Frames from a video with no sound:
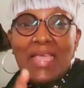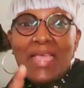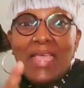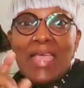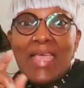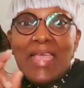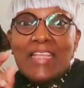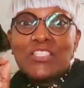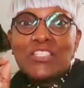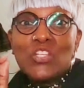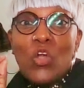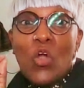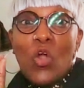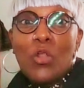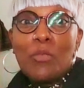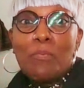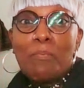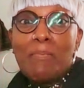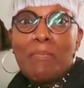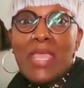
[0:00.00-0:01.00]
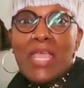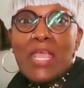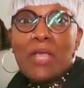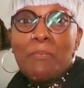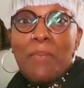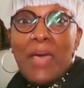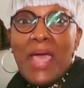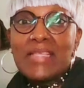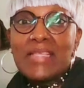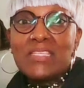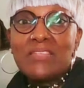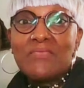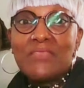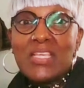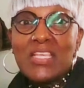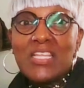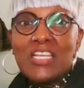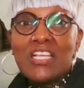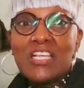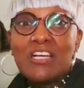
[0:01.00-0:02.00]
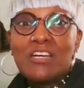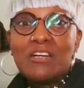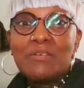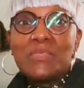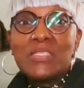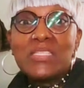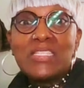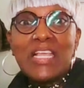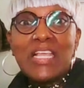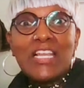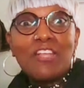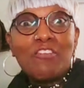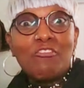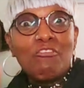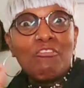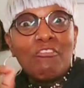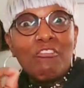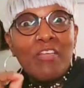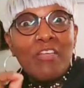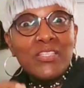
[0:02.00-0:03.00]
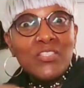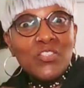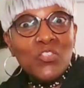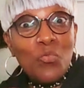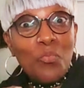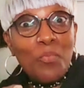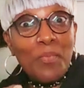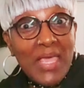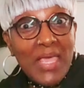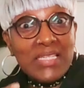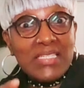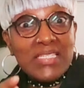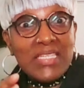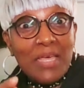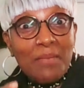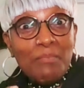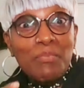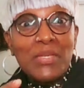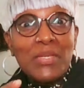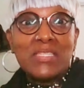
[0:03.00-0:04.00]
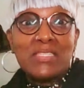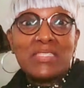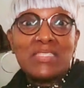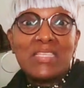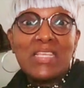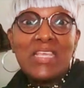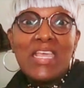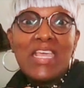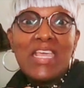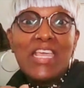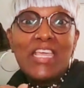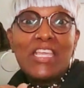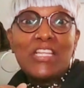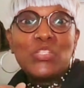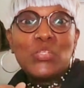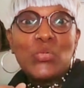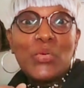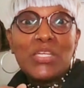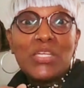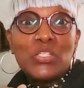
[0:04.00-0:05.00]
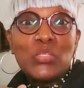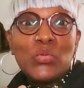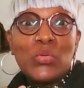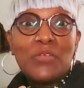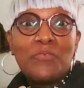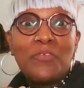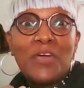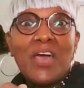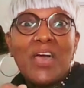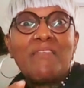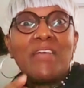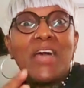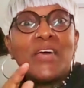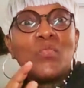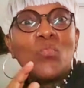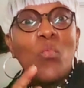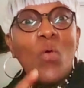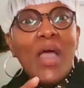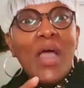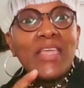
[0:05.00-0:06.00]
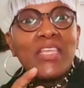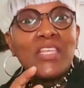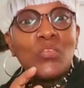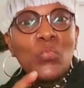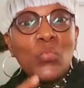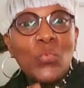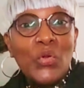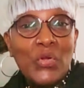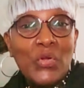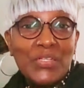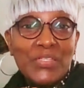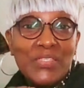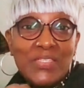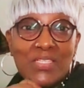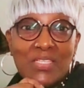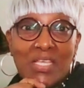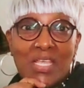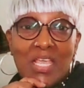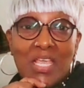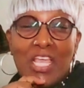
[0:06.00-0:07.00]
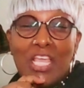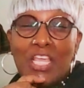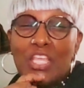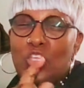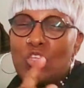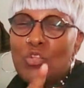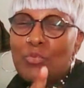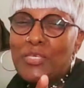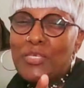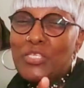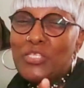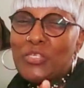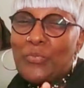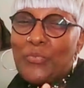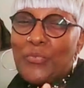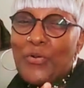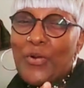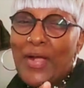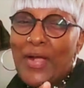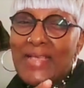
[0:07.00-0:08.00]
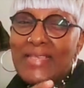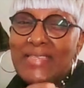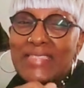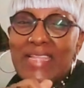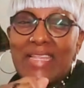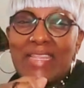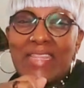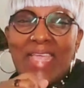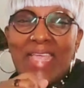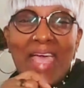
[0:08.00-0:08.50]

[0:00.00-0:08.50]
It's called Make Passive Income Selling Resume Templates in 2025 and Why It Works. You'll be surprised at the